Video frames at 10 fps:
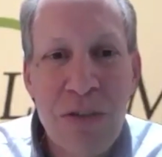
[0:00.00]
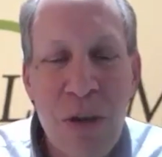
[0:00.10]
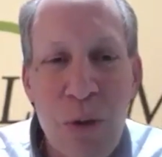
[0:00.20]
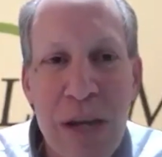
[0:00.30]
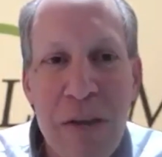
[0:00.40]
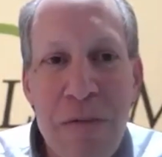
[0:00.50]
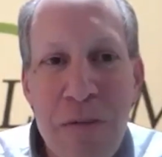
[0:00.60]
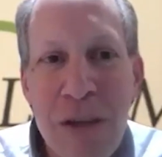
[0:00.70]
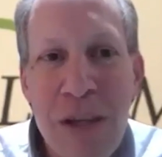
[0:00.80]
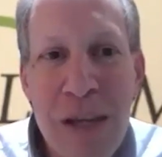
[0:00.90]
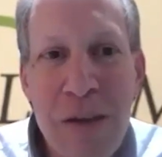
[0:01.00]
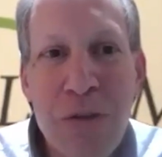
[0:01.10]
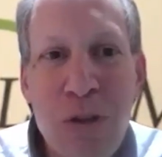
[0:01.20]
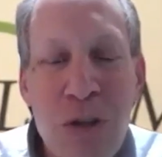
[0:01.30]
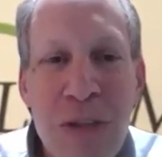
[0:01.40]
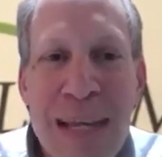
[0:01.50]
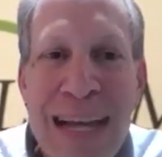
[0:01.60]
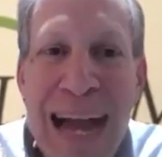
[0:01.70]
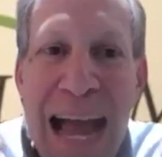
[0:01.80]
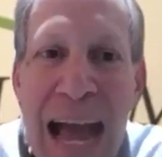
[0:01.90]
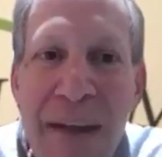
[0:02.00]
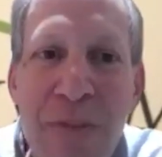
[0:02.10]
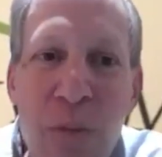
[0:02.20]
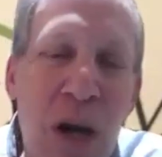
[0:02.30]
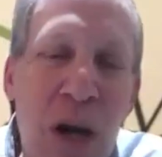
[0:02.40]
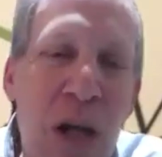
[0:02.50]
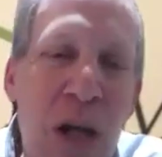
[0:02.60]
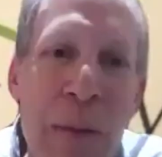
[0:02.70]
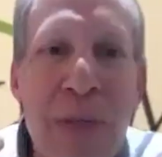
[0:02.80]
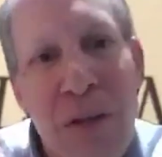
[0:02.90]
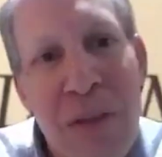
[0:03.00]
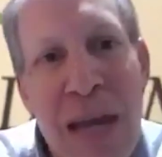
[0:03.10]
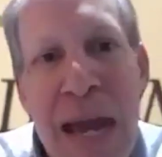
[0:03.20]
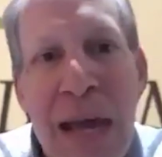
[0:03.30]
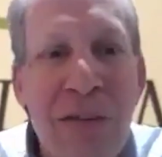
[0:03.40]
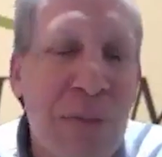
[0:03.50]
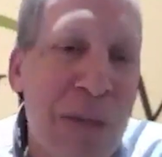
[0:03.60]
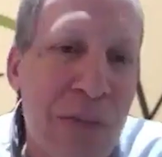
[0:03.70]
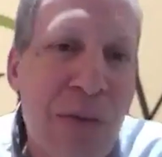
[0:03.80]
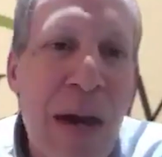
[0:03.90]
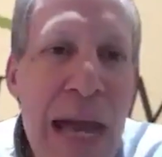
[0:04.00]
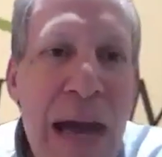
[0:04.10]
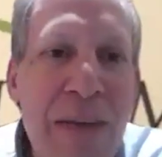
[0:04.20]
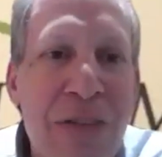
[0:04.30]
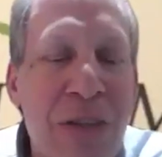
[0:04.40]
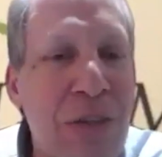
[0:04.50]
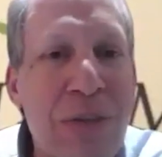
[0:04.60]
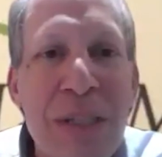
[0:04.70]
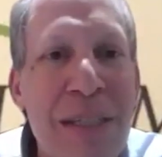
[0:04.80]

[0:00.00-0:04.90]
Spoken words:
So if you're saying I have, they ask me, so I have to.